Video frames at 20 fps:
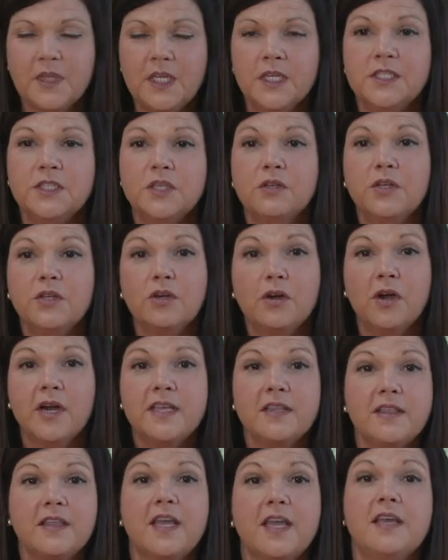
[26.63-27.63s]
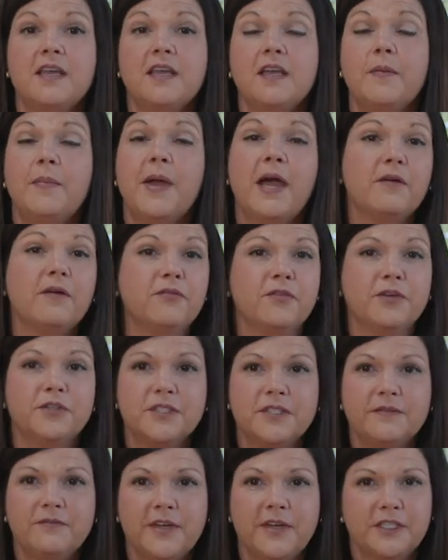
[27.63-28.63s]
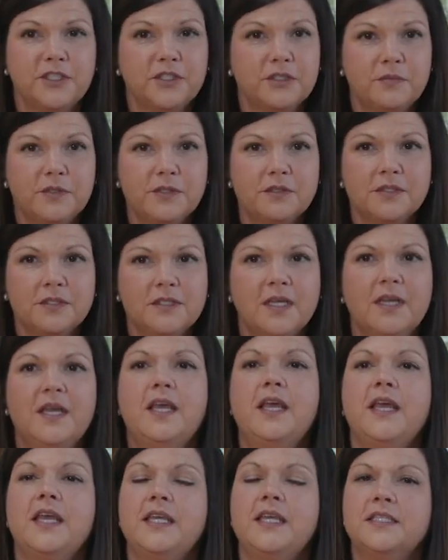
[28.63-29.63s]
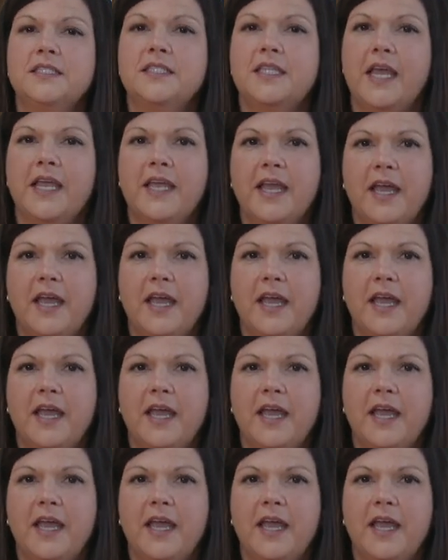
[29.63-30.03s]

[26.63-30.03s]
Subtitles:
So the great thing about fruits and vegetables is they